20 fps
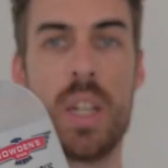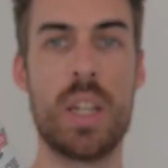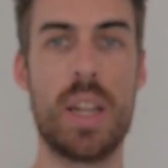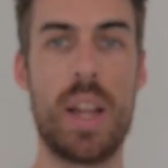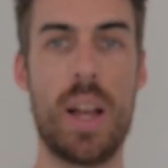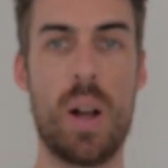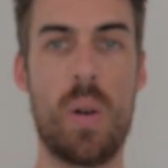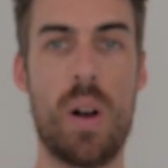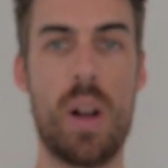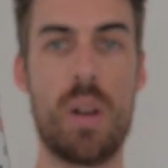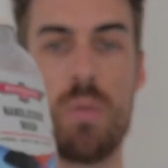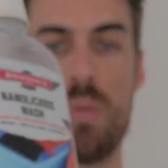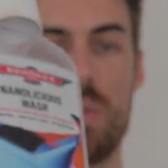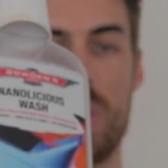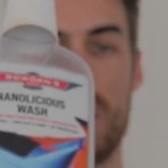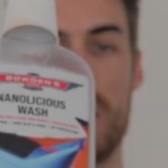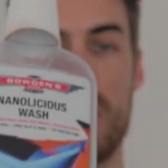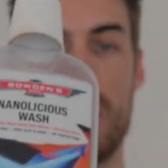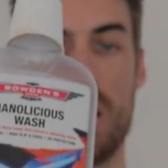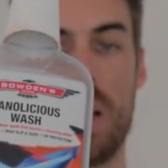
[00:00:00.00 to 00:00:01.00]
Now I
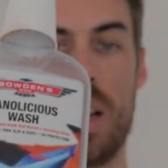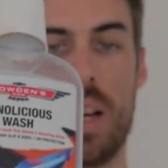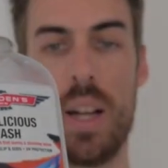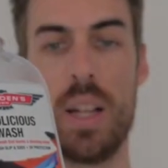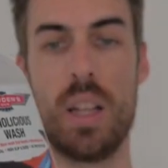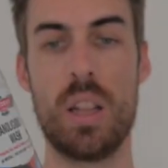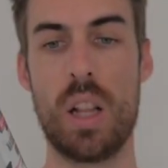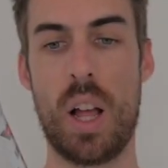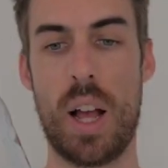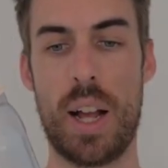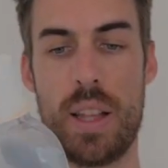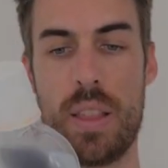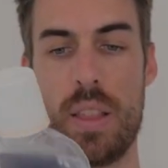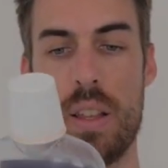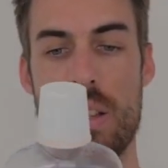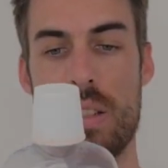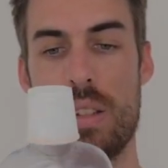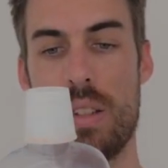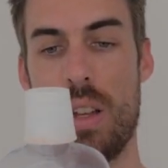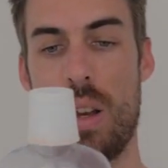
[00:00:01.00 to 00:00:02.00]
really like
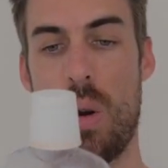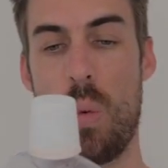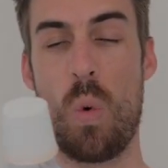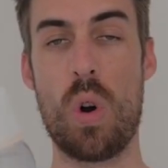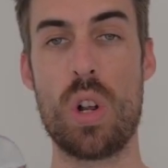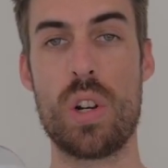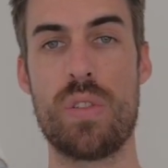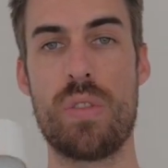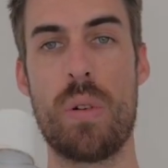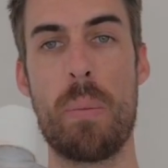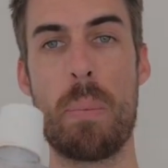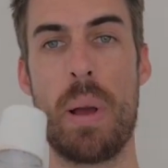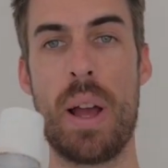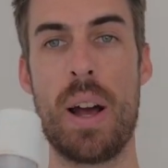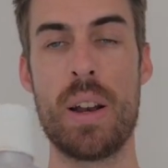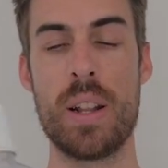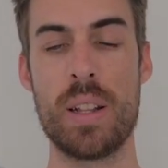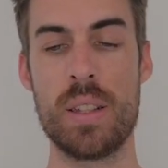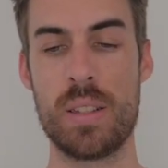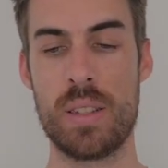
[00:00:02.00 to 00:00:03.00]
this wash from
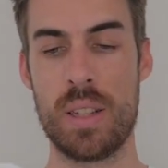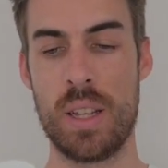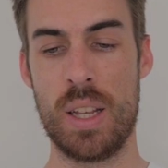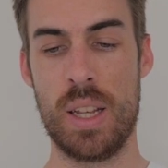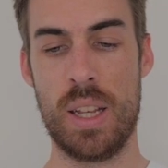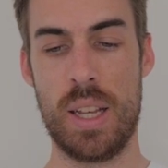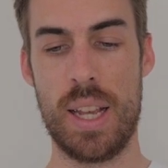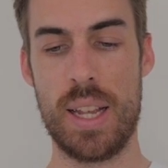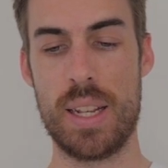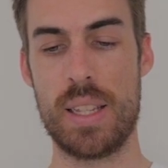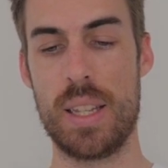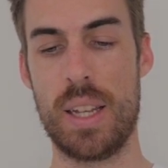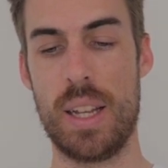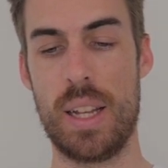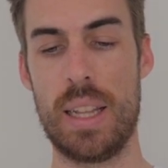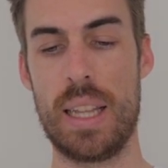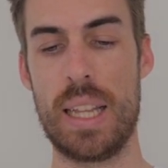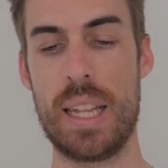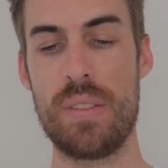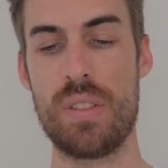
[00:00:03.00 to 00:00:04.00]
Bowden's. It
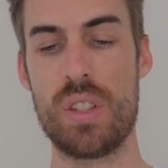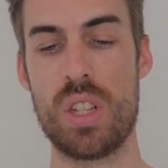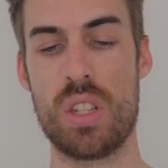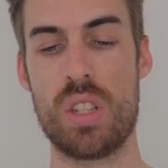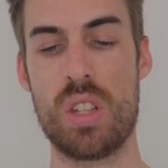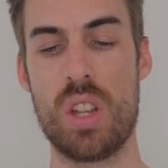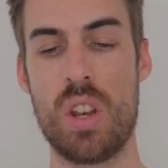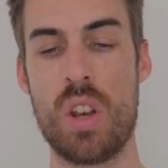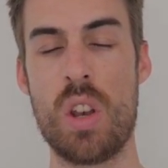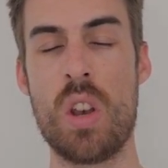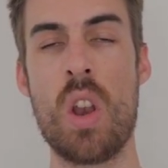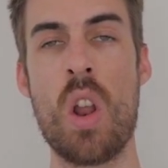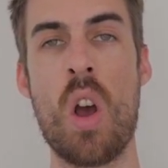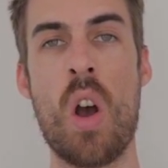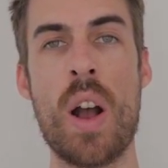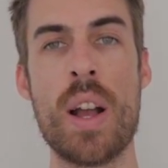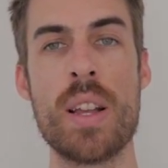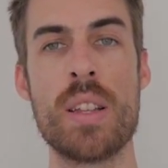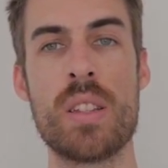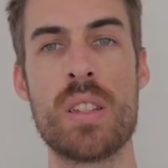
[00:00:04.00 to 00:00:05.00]
leaves just a
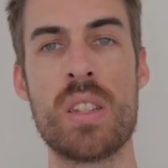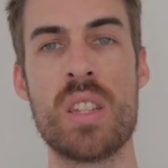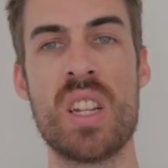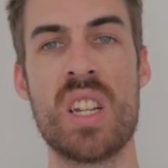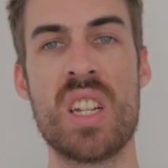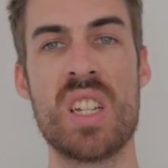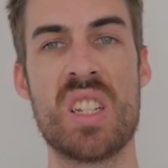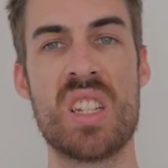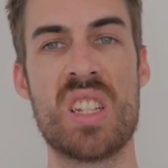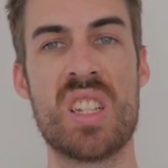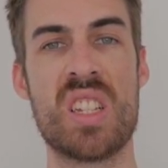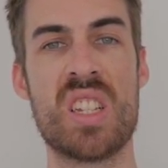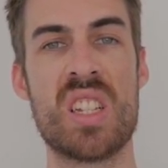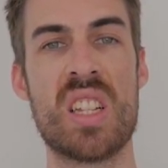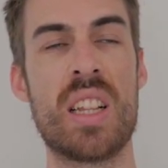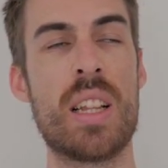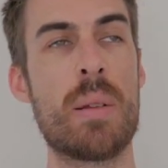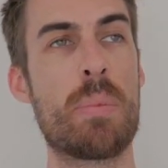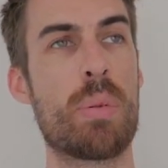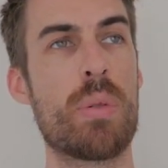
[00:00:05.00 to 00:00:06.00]
nice,
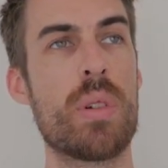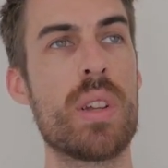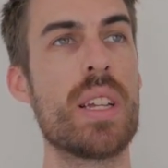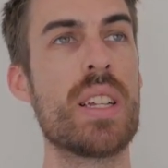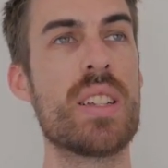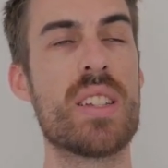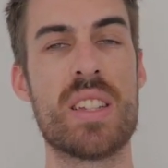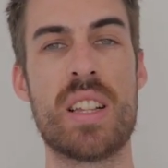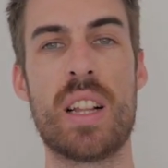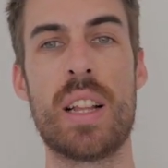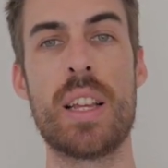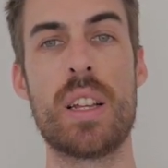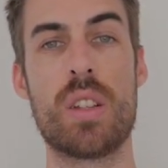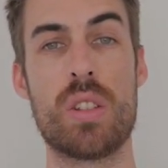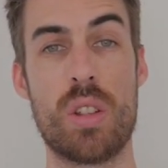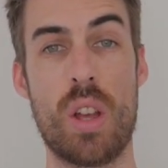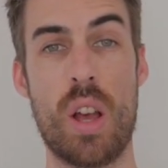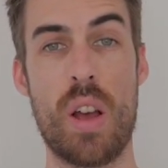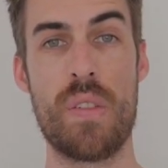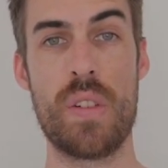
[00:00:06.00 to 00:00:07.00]
slippery, sleek
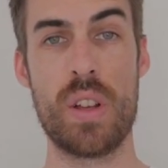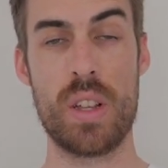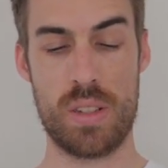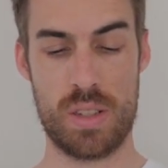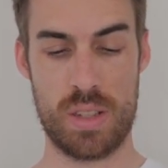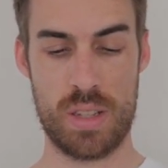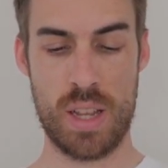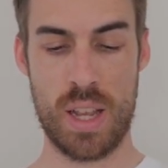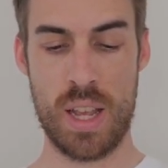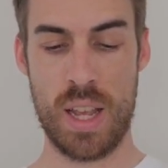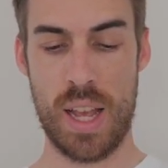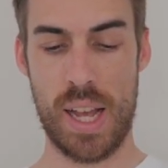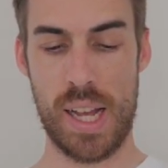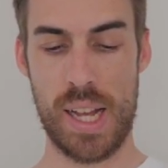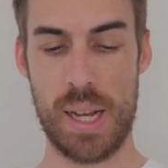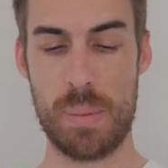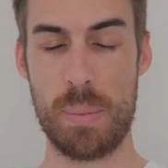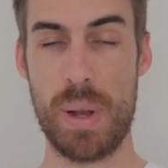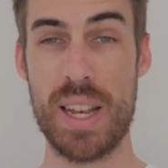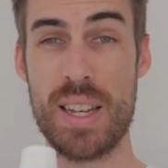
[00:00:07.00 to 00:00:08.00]
surface,
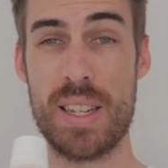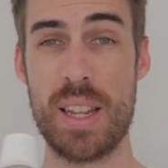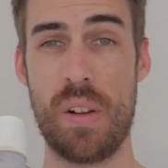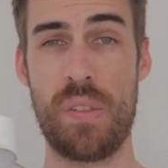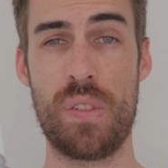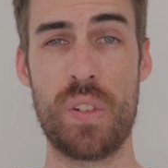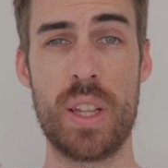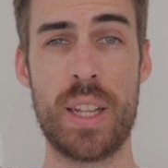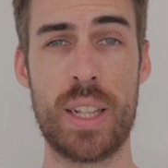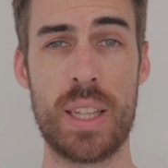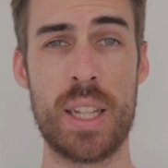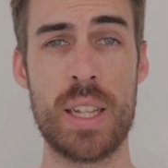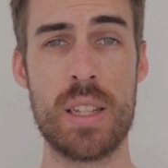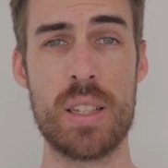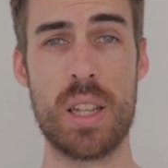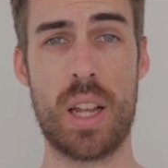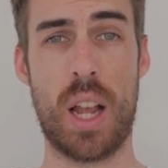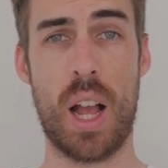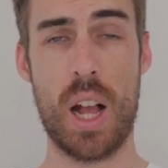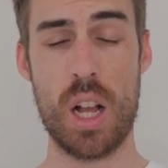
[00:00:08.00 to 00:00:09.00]
and definitely cleans
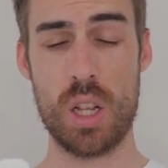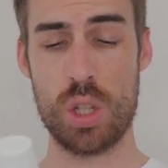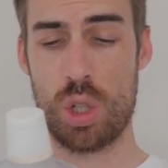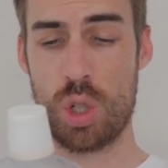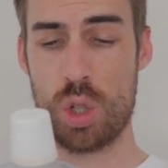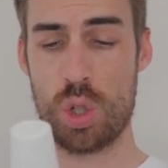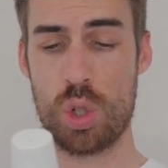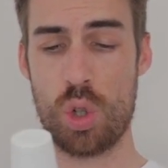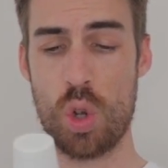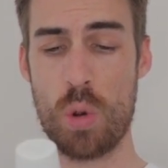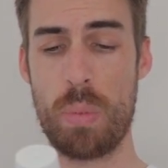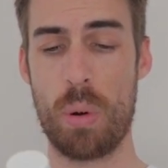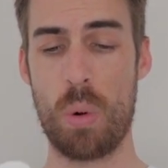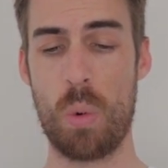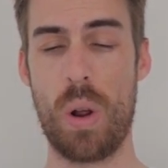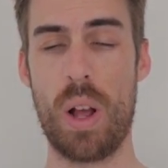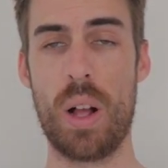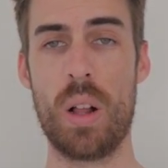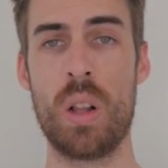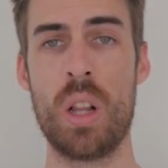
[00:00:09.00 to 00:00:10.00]
the car super
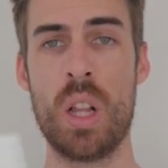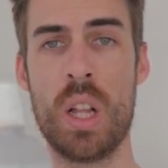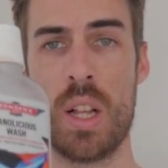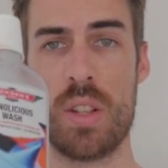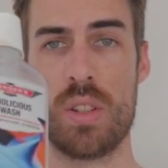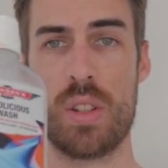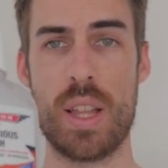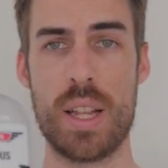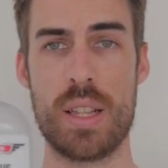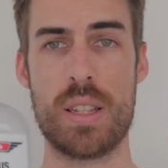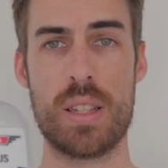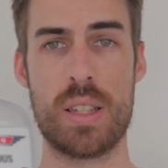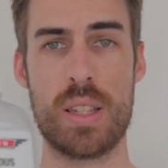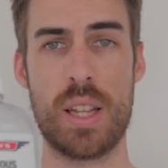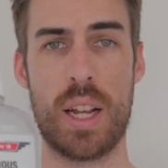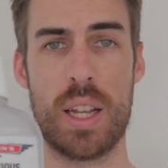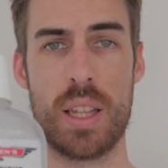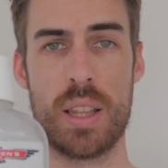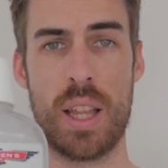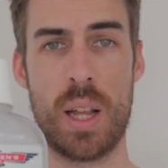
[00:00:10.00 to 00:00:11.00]
well. So that's the
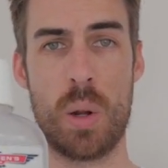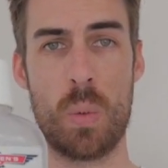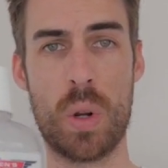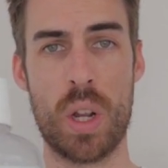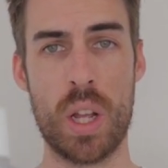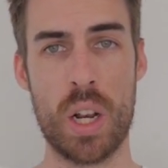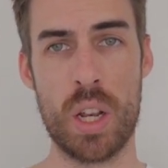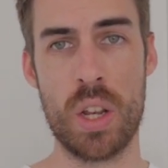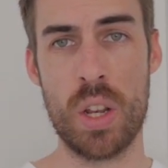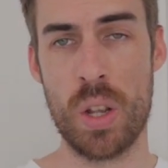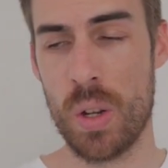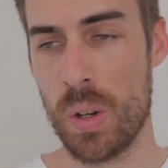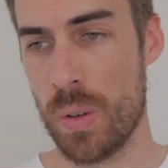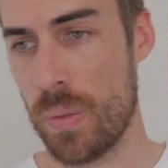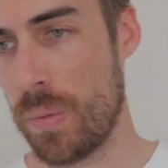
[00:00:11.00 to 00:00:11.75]
second thing we're gonna do.